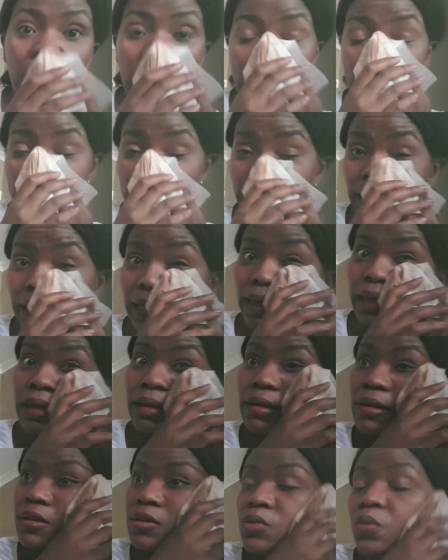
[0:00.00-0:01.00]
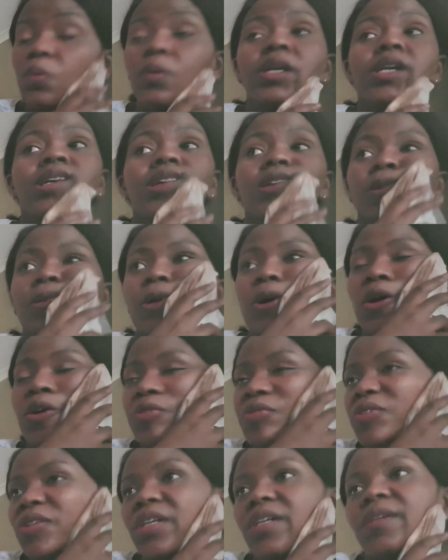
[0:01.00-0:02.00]
I like, it's weird.
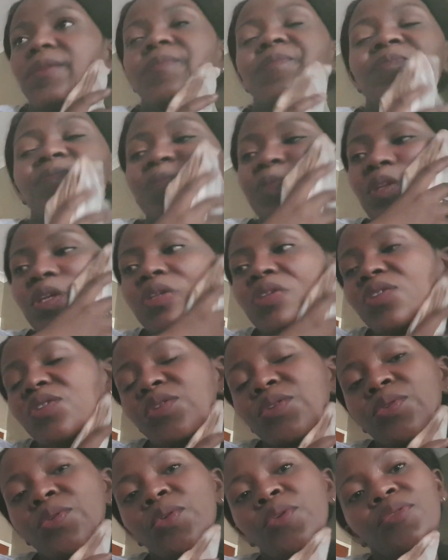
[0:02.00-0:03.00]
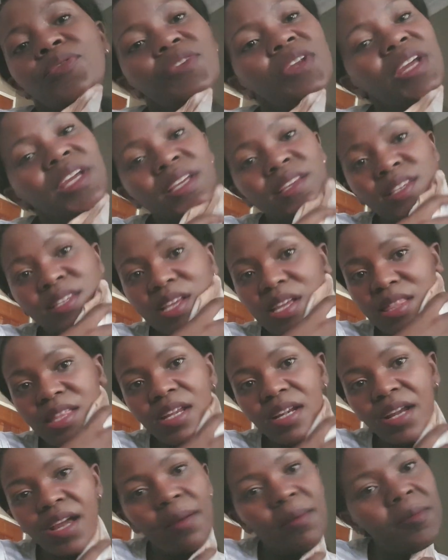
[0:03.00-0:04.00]
After two off days and
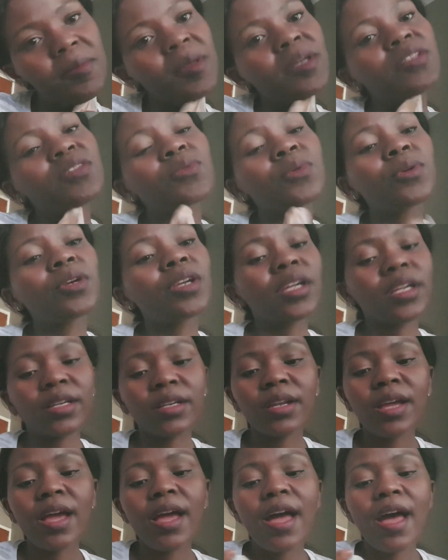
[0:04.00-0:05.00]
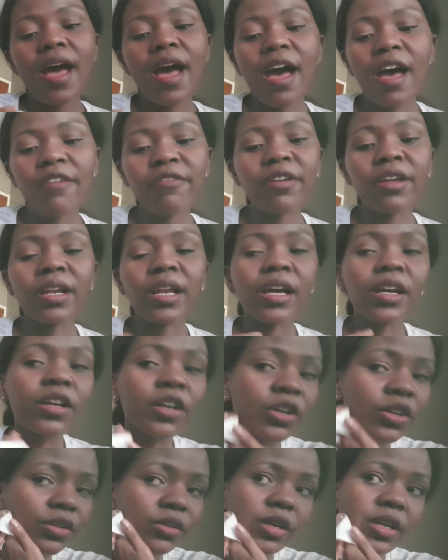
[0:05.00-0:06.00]
then coming back to work and having like
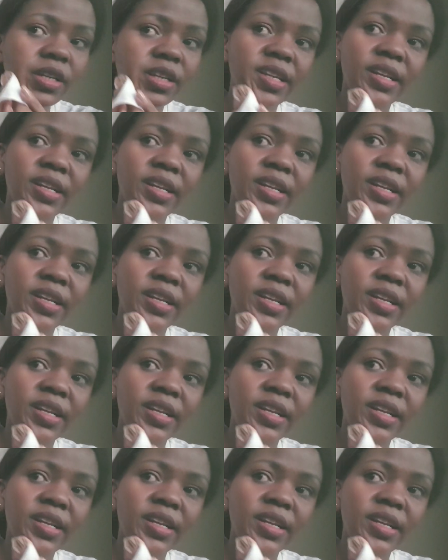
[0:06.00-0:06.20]
a, an